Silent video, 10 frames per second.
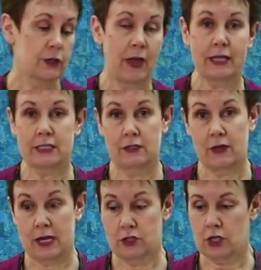so that's the
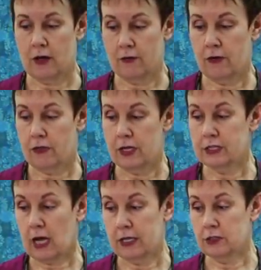advantage of
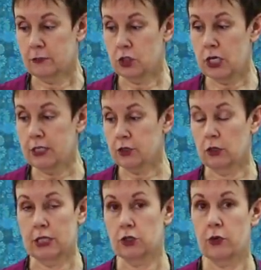these kinds of machines. So
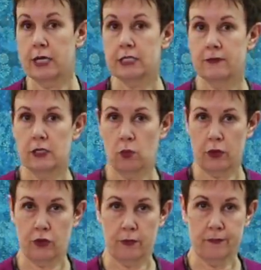lots of creativity
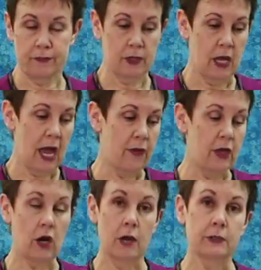with them, and
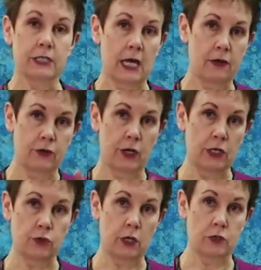they are able to cut very
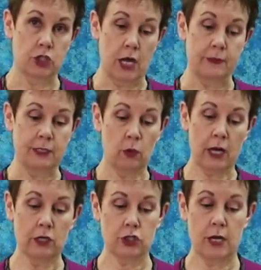intricate shapes. They will
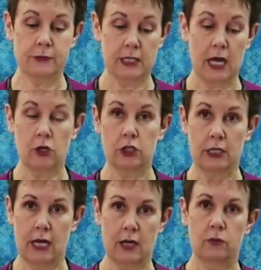cut shapes that I
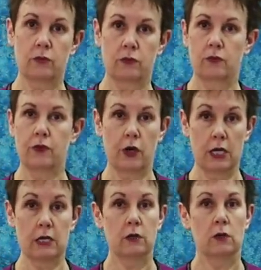couldn't cut
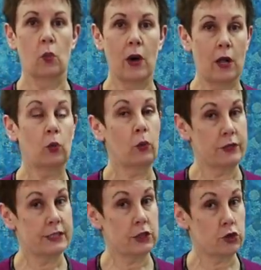very well
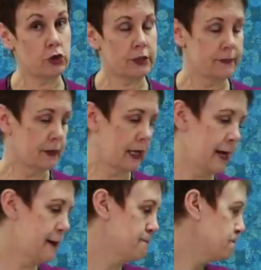with scissors.
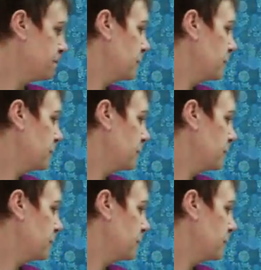Okay.